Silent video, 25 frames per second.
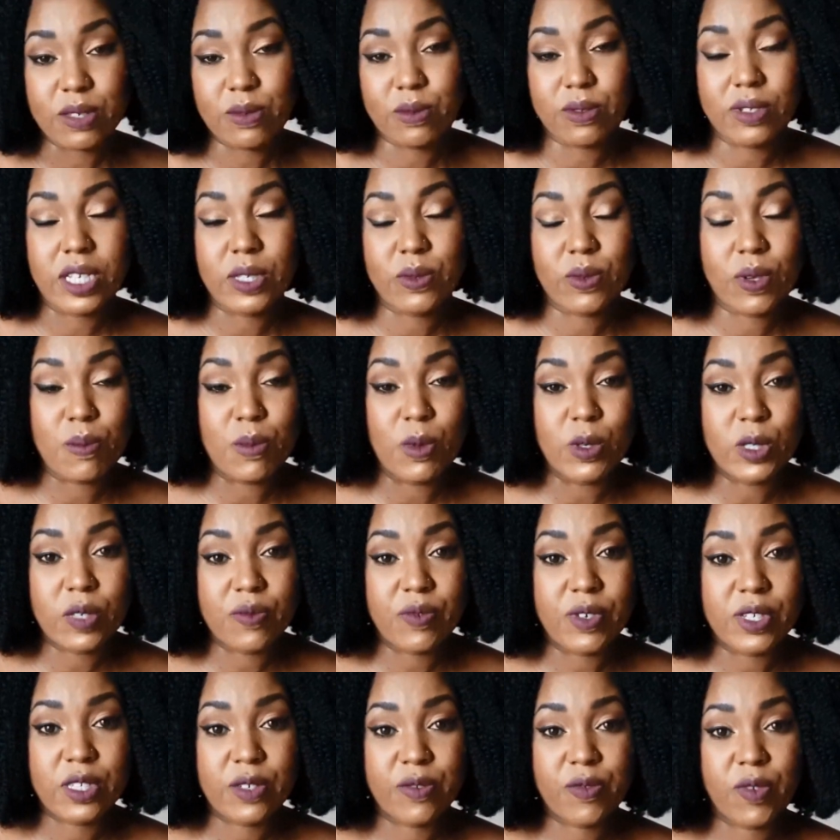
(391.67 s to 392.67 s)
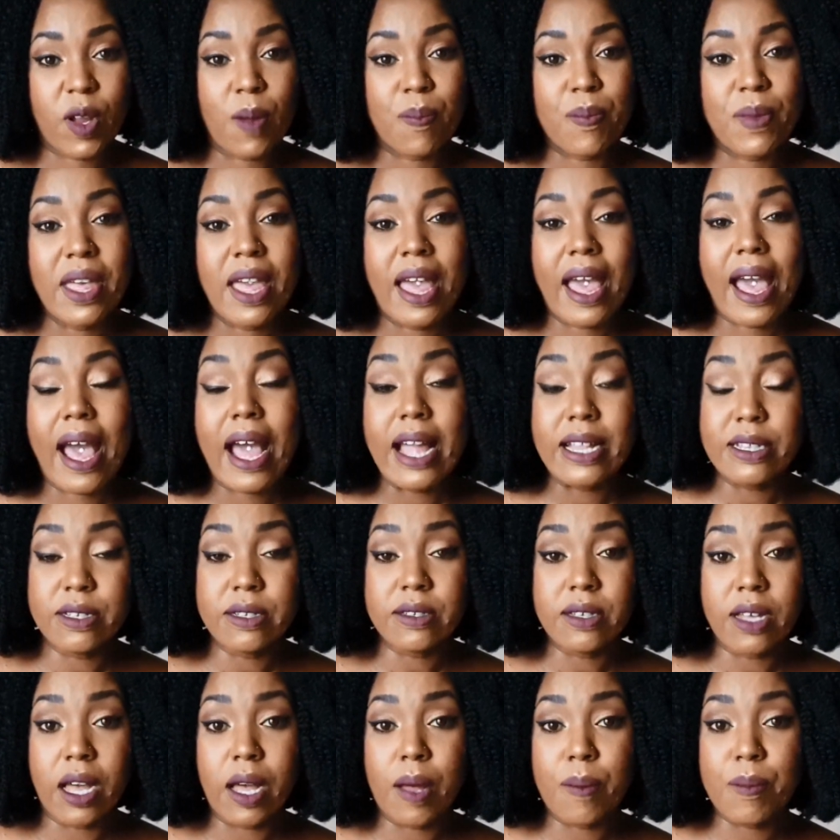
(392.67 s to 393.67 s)
That's where most of us are from, and
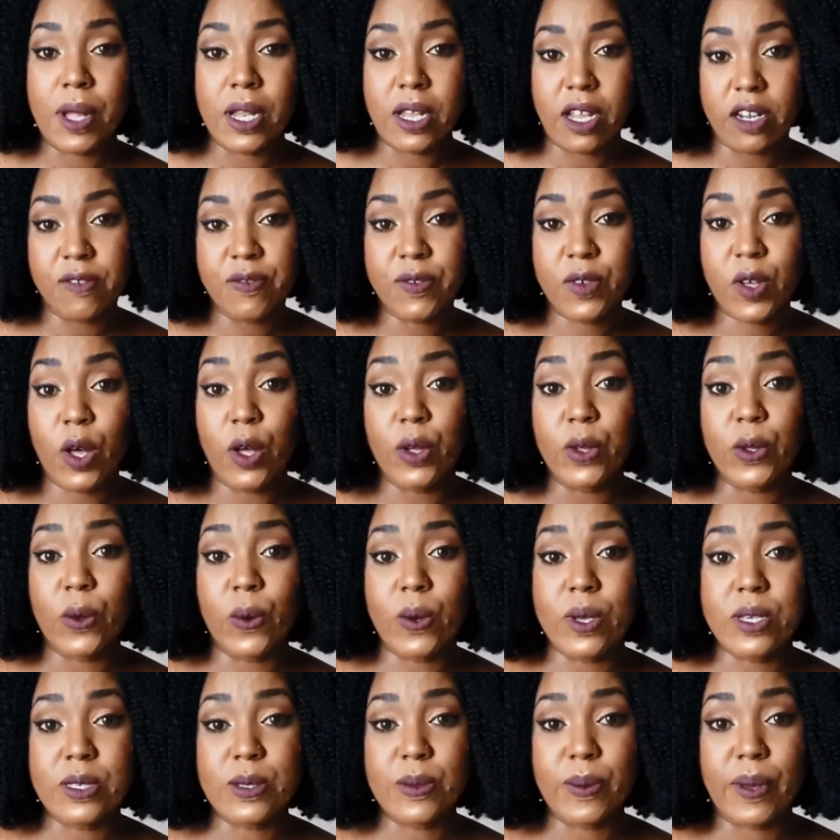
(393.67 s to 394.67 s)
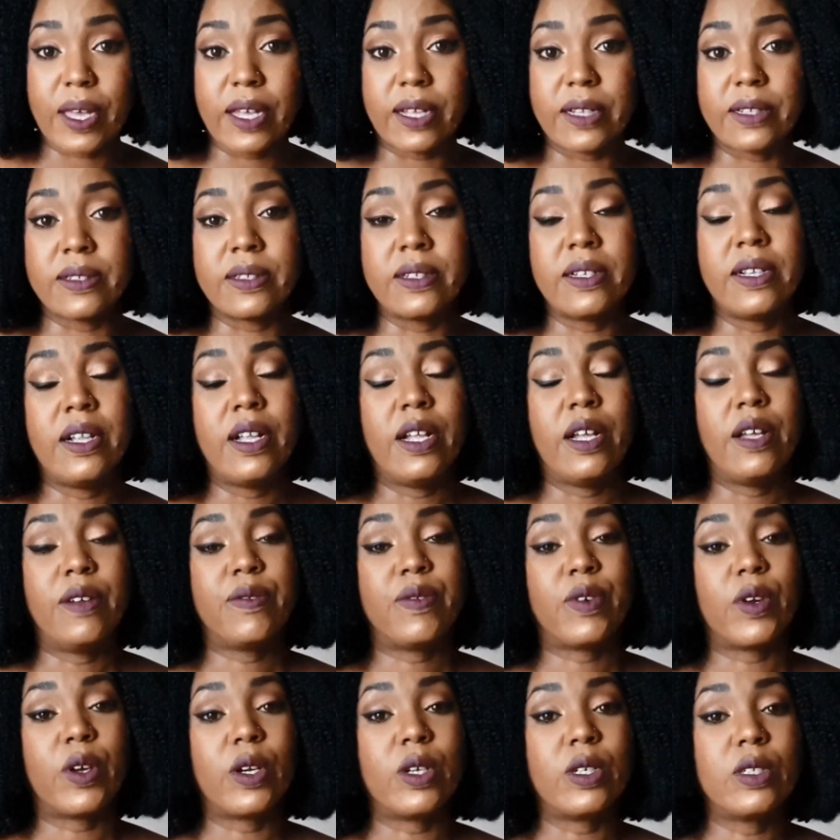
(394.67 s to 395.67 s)
a lot of Congo as well
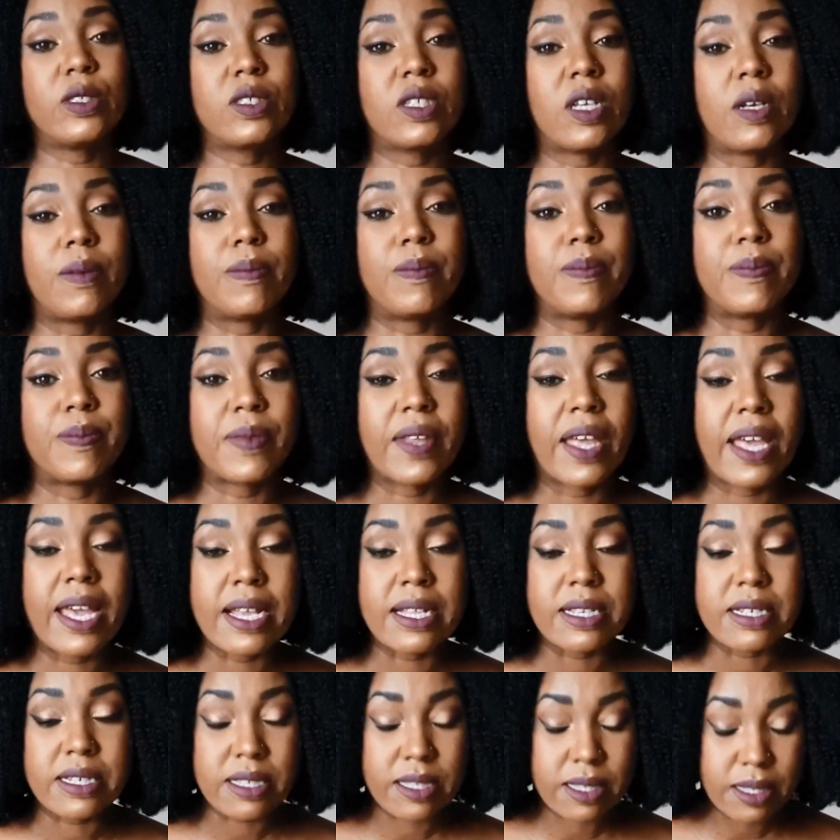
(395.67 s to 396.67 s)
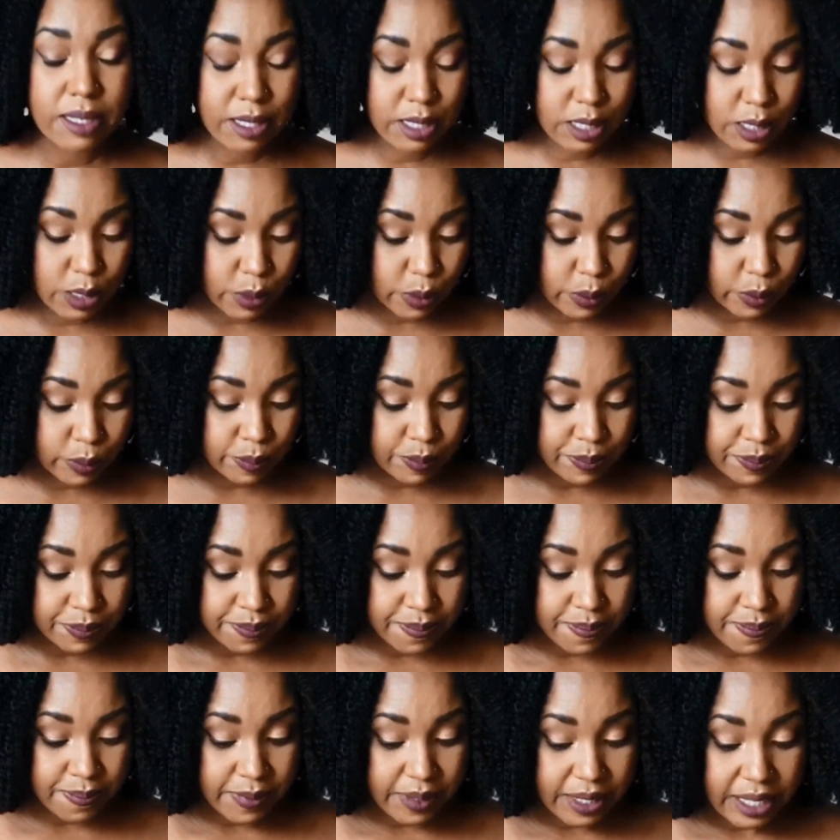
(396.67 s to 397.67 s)
for some islands. So
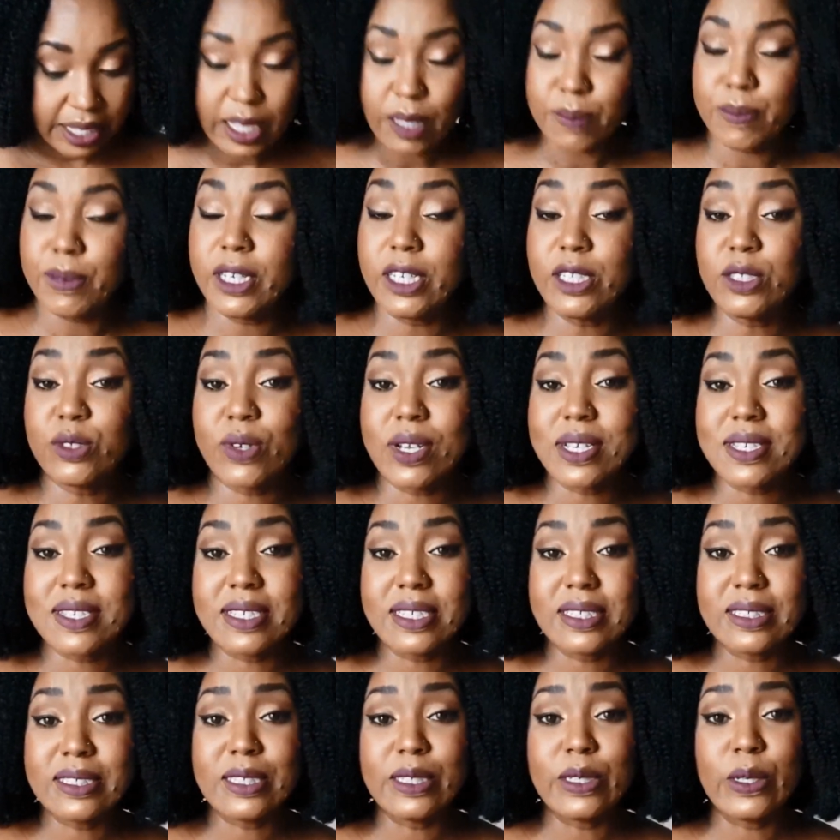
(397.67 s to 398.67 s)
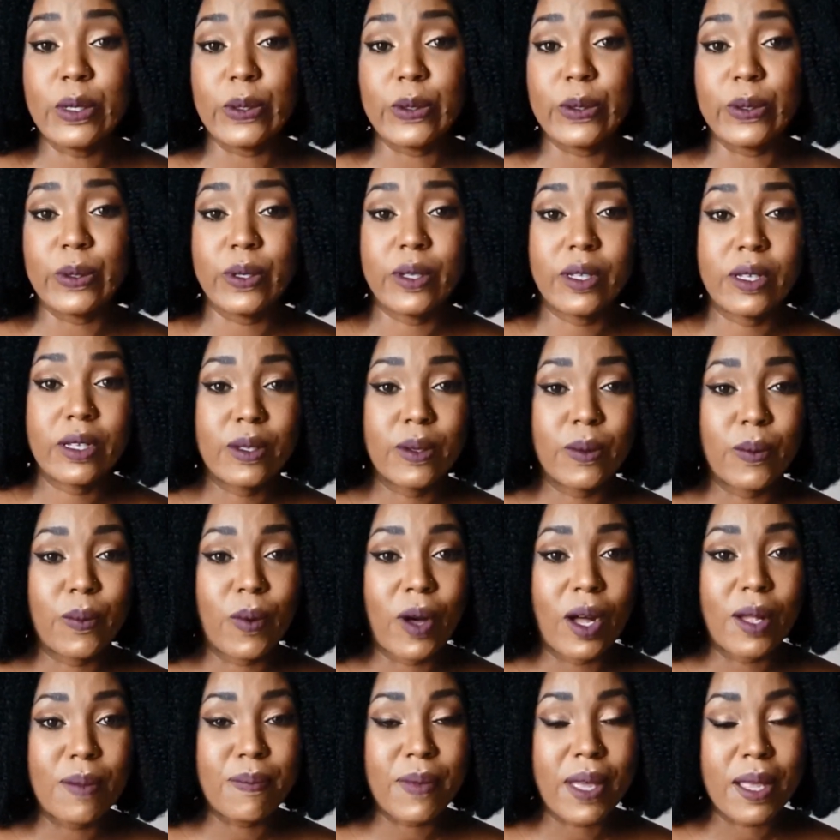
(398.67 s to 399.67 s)
it'll be interesting to know
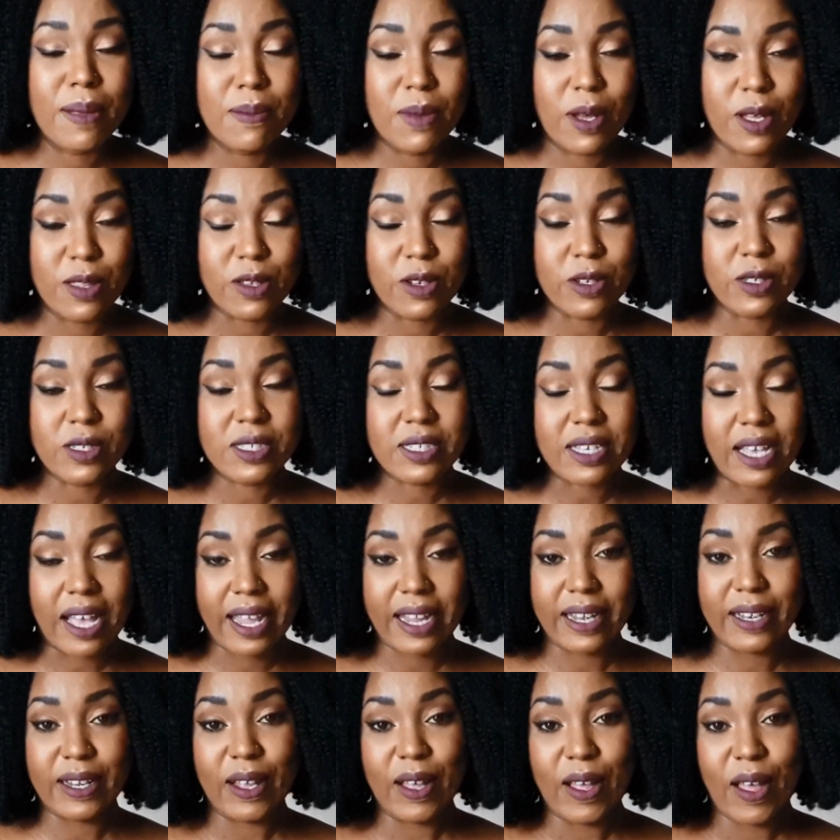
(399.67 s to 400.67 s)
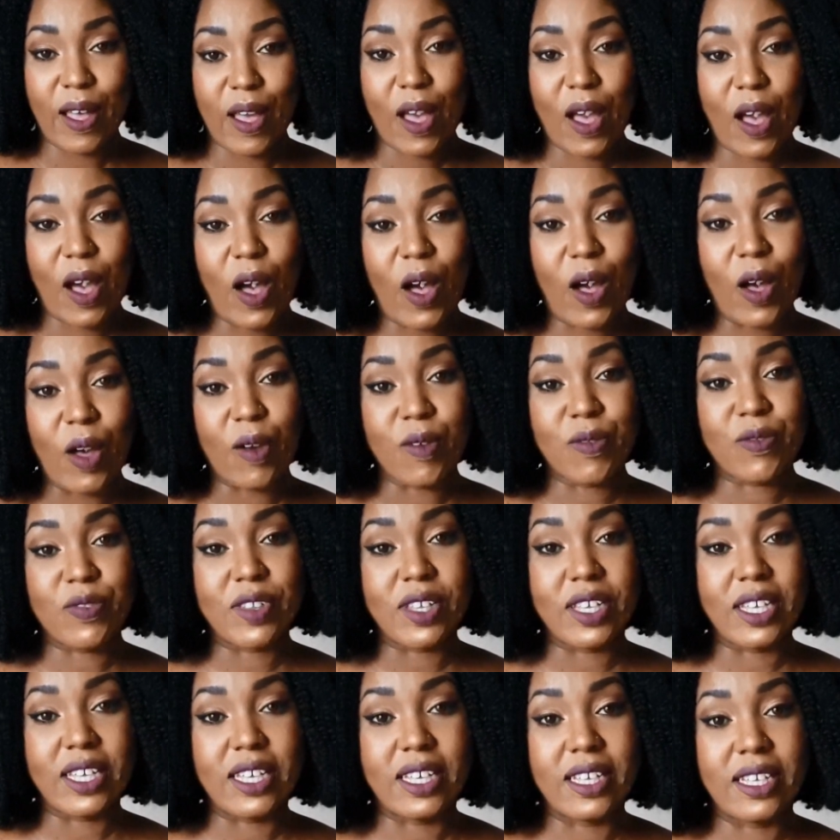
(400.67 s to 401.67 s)
what my mother's side of
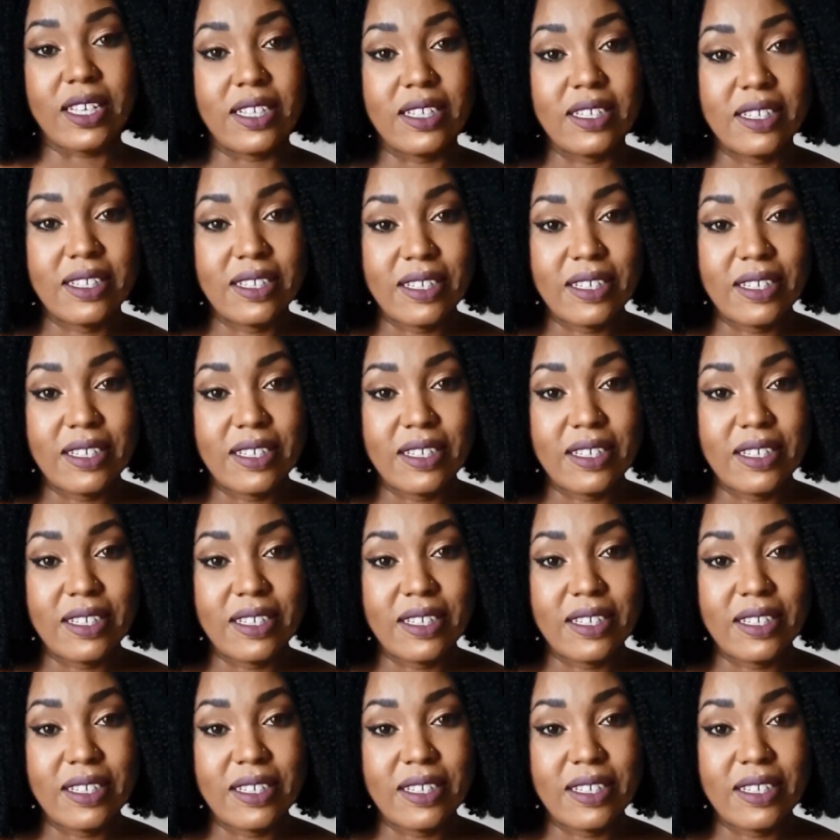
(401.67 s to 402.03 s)
the